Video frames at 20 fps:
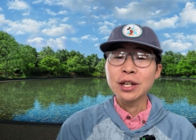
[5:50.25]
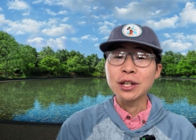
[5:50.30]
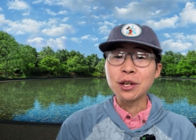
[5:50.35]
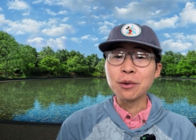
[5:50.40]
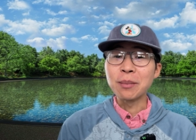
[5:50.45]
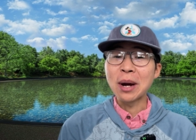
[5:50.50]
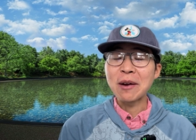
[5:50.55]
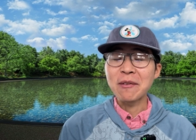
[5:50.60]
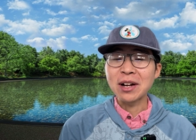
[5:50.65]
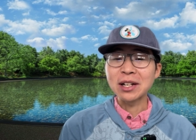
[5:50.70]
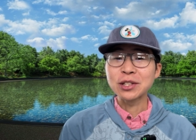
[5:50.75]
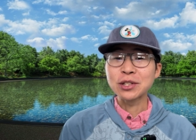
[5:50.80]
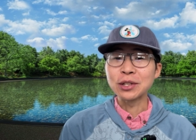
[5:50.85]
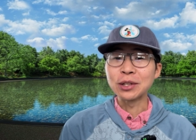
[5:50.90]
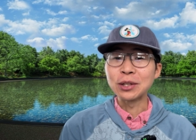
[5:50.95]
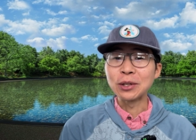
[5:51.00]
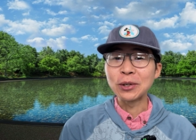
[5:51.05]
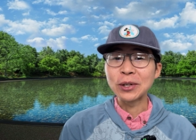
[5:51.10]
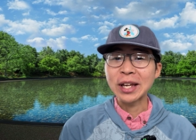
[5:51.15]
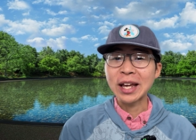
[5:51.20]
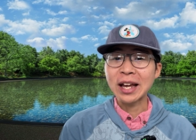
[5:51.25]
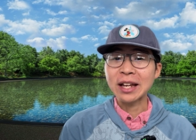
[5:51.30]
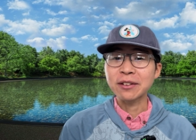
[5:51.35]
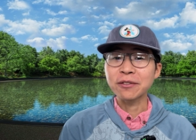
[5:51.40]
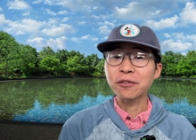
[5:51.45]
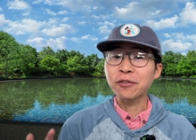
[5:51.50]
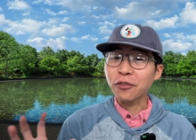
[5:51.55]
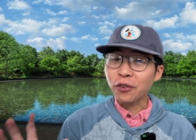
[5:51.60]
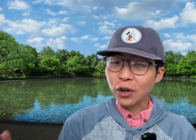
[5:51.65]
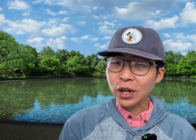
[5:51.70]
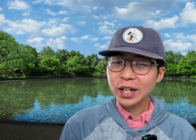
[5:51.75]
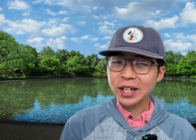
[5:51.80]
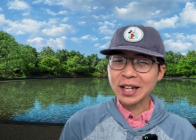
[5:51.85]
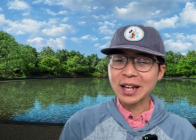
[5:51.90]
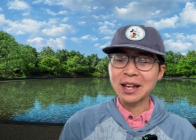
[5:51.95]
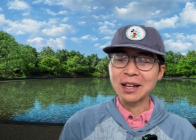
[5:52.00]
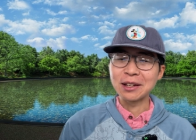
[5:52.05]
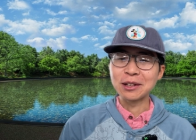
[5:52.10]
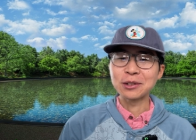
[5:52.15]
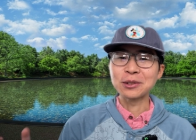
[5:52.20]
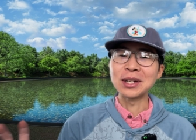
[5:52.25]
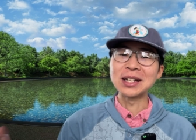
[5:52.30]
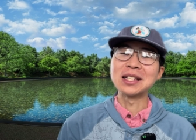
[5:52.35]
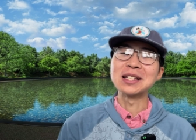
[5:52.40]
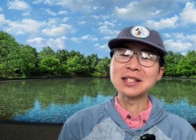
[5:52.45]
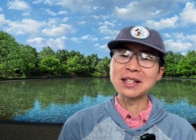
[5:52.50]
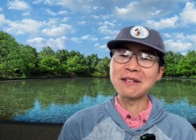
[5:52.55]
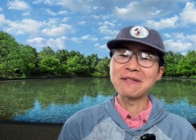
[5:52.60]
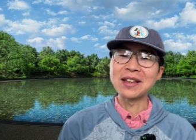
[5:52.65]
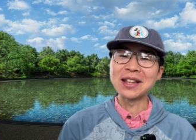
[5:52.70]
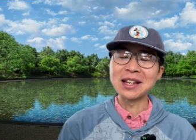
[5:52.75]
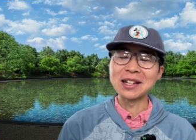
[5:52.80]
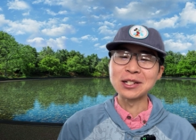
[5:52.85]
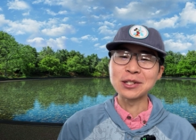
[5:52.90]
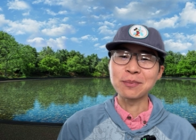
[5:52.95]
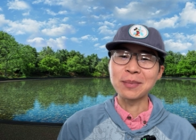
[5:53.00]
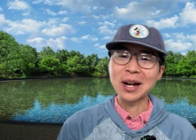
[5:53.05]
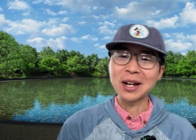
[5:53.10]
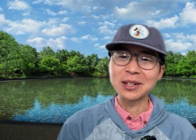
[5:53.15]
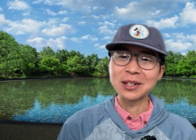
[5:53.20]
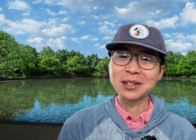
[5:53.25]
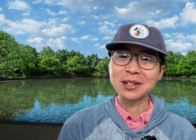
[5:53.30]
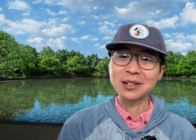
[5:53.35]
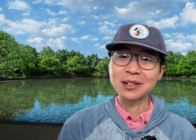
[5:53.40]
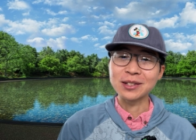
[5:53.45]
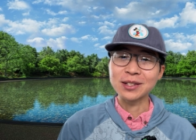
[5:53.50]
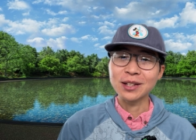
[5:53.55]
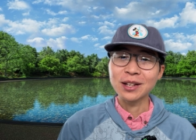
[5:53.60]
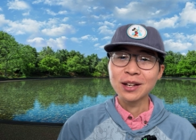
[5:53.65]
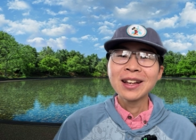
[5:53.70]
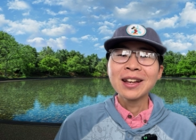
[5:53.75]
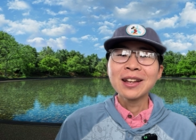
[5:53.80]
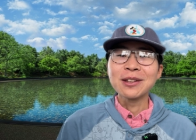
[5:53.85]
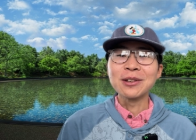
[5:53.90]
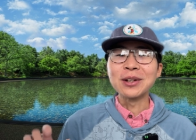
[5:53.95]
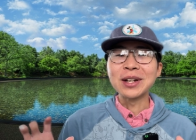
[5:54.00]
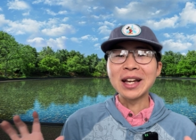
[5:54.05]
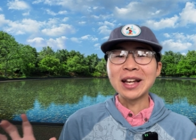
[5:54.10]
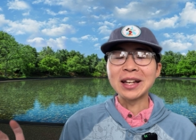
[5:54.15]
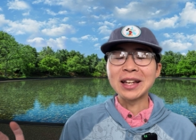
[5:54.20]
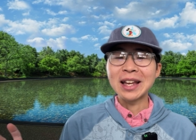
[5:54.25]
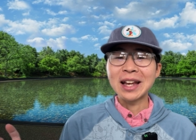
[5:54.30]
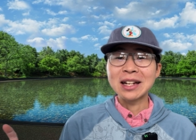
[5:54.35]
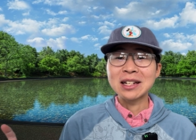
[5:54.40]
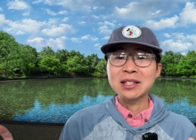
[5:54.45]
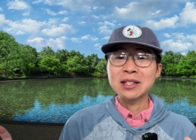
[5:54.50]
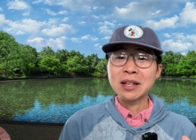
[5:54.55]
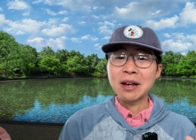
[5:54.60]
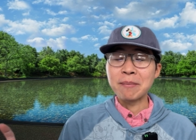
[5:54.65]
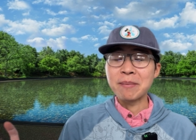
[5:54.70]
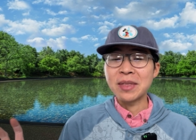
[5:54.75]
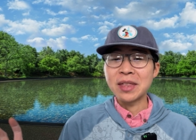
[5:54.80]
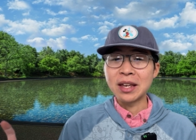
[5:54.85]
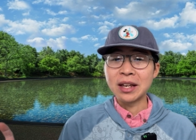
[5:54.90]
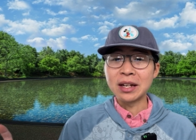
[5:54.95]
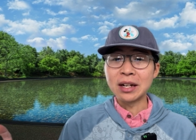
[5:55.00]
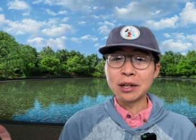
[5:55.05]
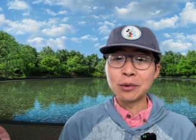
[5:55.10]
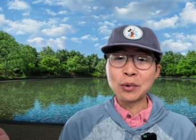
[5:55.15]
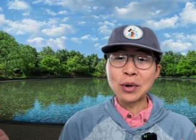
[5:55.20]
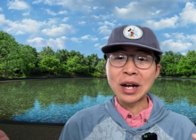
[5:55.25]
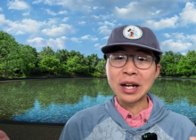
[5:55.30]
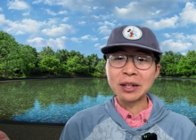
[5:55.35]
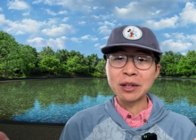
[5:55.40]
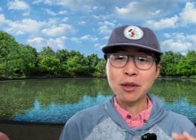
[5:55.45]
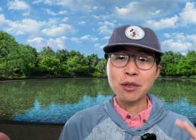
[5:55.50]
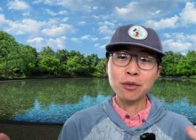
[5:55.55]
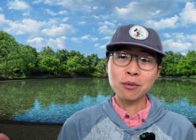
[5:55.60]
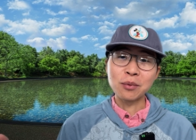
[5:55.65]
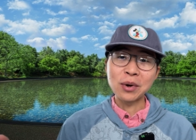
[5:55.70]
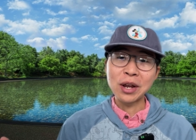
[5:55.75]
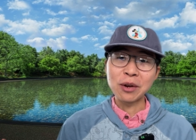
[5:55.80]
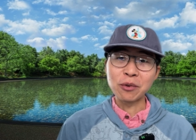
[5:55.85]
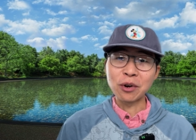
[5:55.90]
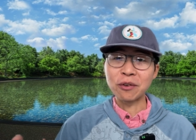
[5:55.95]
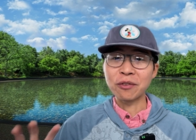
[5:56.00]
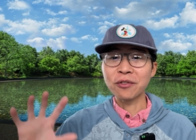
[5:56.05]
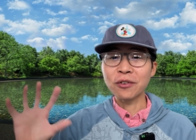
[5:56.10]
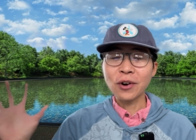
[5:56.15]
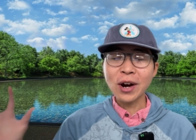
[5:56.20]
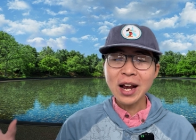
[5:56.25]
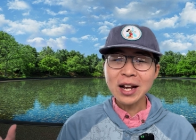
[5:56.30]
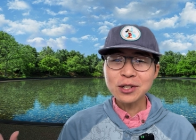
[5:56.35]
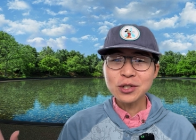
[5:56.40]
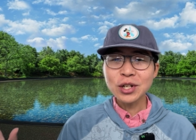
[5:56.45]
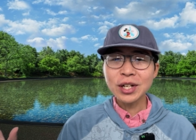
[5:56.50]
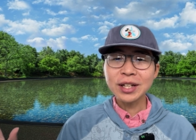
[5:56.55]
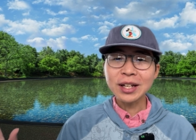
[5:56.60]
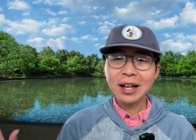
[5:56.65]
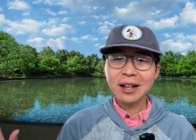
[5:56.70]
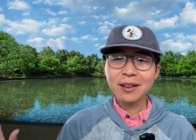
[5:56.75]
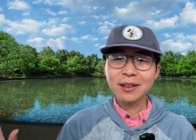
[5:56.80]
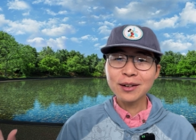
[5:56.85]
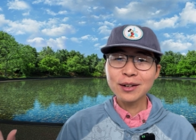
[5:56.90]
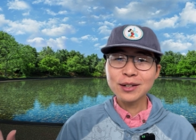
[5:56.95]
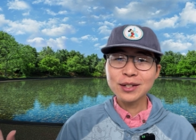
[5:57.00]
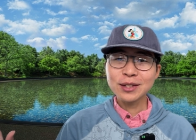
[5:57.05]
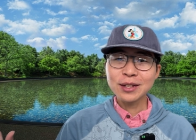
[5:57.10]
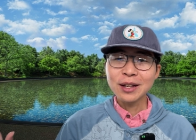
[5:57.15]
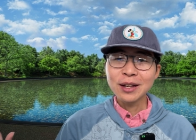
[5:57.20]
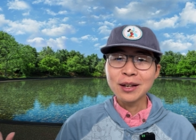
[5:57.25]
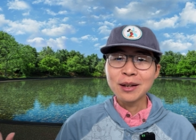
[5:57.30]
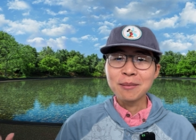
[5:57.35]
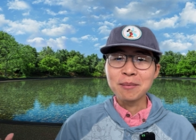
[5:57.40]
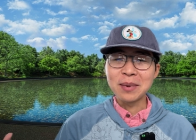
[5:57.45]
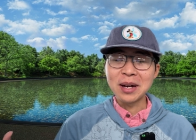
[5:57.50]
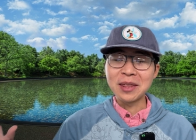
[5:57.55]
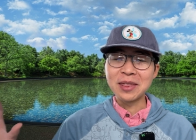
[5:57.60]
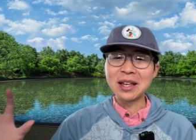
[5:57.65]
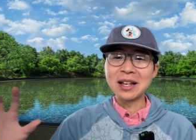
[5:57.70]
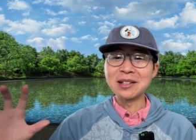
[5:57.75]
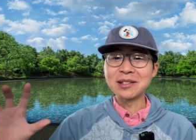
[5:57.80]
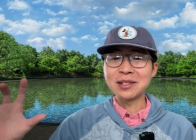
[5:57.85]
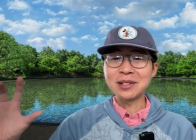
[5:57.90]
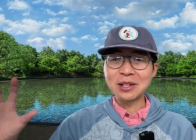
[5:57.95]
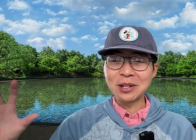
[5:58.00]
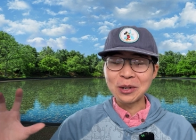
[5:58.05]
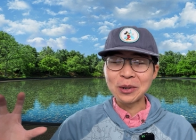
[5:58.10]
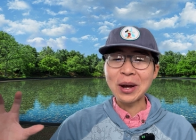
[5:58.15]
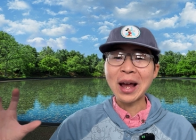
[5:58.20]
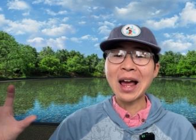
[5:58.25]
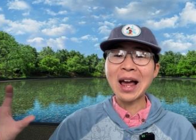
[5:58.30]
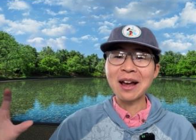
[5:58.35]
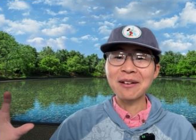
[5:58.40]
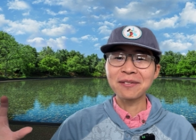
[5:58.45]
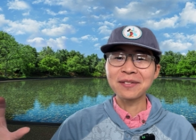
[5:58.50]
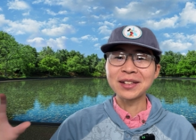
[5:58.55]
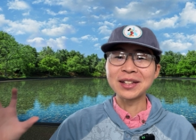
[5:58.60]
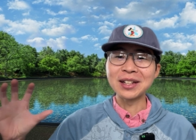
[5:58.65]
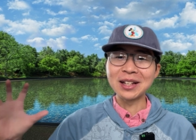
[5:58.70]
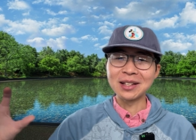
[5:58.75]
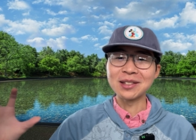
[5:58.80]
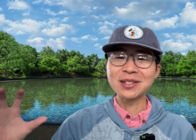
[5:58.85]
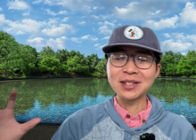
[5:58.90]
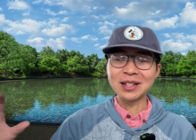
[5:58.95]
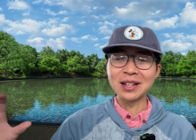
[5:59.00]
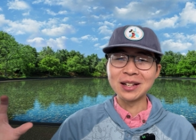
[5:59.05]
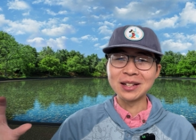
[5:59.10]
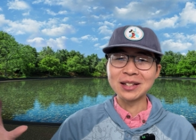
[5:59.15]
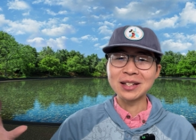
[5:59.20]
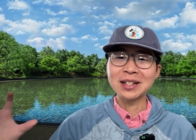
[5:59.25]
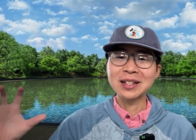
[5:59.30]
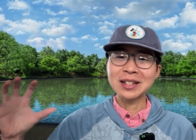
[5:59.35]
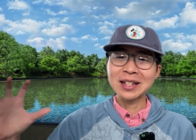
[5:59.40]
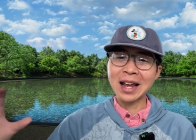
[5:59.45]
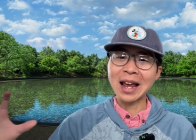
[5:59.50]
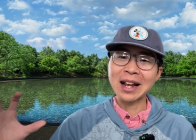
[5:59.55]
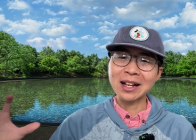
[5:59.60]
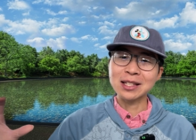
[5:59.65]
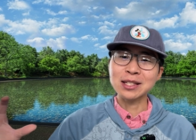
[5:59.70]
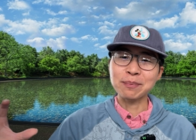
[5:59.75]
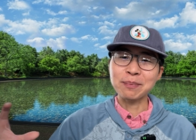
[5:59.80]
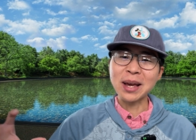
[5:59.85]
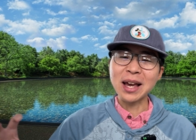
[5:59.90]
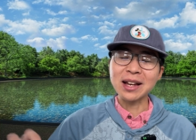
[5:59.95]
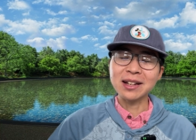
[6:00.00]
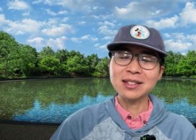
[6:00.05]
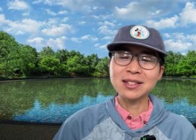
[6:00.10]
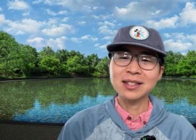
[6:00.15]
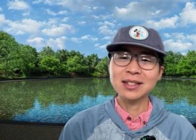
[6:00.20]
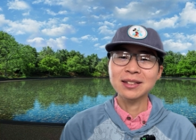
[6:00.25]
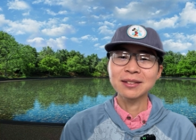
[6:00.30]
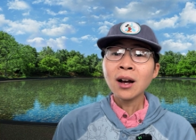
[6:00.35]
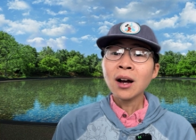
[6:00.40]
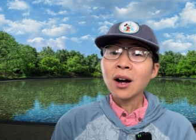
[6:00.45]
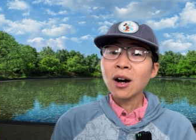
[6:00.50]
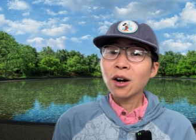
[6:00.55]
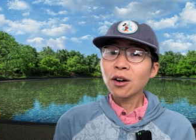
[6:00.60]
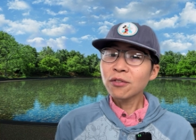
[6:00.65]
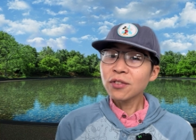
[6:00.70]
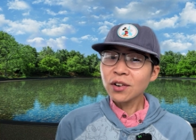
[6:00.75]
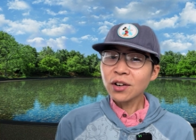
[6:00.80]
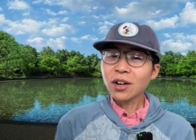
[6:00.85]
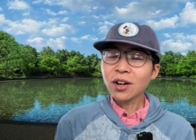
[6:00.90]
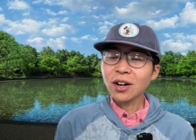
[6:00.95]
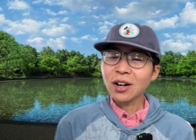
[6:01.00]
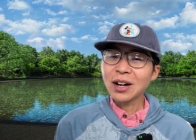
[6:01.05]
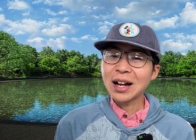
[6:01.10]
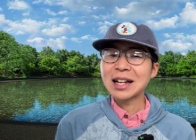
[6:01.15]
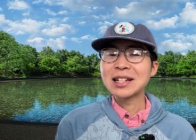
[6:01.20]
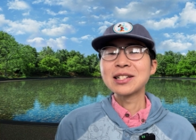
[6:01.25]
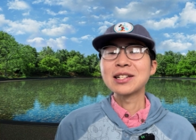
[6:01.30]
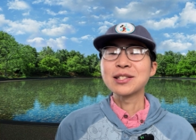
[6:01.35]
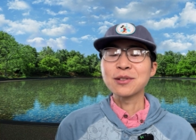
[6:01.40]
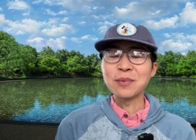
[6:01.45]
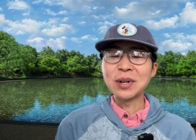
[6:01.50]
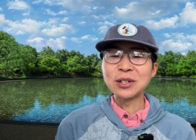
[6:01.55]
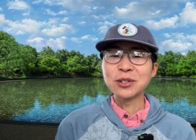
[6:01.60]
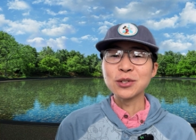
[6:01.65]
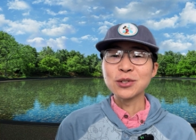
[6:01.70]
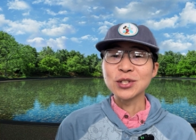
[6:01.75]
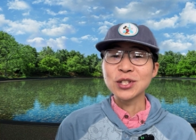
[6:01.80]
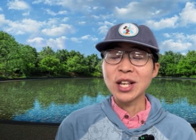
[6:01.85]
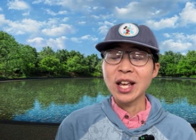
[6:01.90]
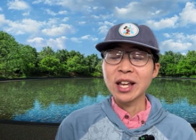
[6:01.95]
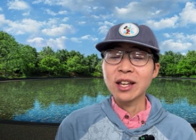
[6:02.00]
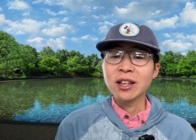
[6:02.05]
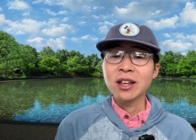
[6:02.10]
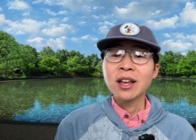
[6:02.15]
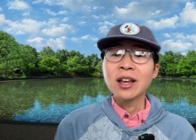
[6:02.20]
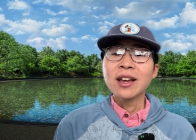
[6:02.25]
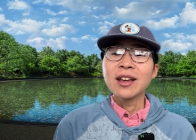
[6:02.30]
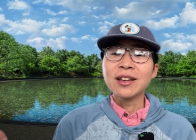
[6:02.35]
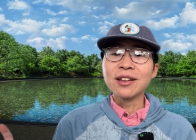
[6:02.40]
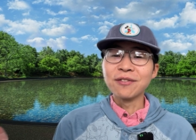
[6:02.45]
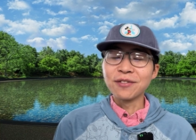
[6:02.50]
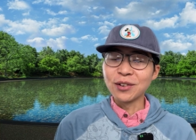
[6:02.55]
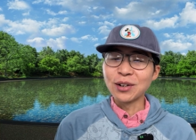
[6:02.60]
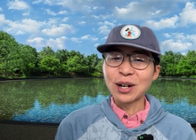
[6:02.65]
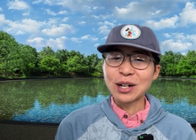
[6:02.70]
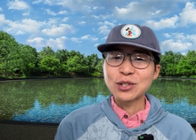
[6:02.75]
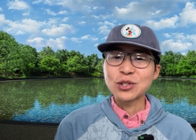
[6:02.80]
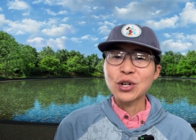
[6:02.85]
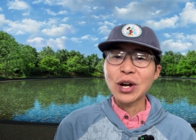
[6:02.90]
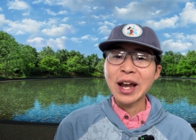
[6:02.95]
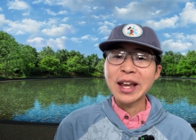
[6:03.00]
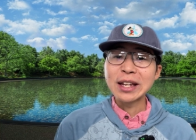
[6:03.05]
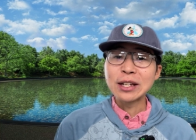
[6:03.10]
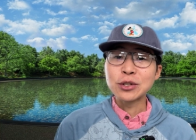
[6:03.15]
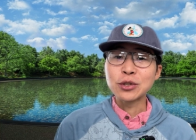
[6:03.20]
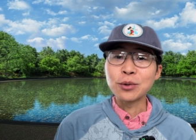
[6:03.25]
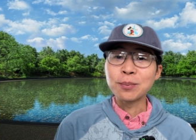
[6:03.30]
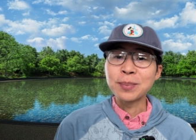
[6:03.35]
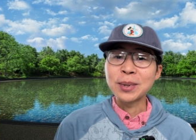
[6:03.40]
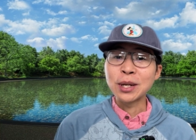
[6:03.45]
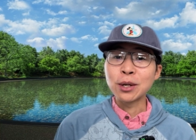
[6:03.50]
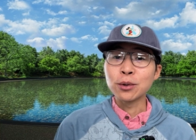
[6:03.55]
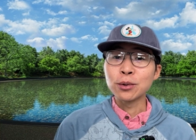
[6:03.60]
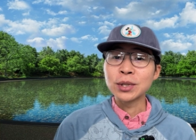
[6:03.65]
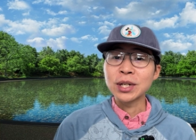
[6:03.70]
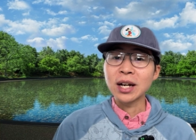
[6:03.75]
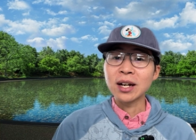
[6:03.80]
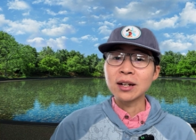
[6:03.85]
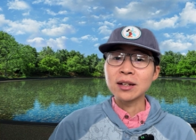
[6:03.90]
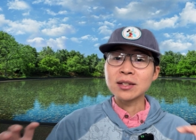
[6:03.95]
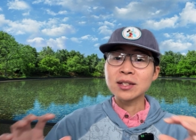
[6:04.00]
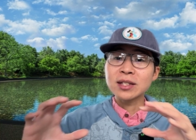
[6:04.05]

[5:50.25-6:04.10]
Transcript: you might want to look at 4K 27-inch monitors. You can get something around $300 or $400, but they still have decent tech specs. Overall, I just want to say, if you are trying to build a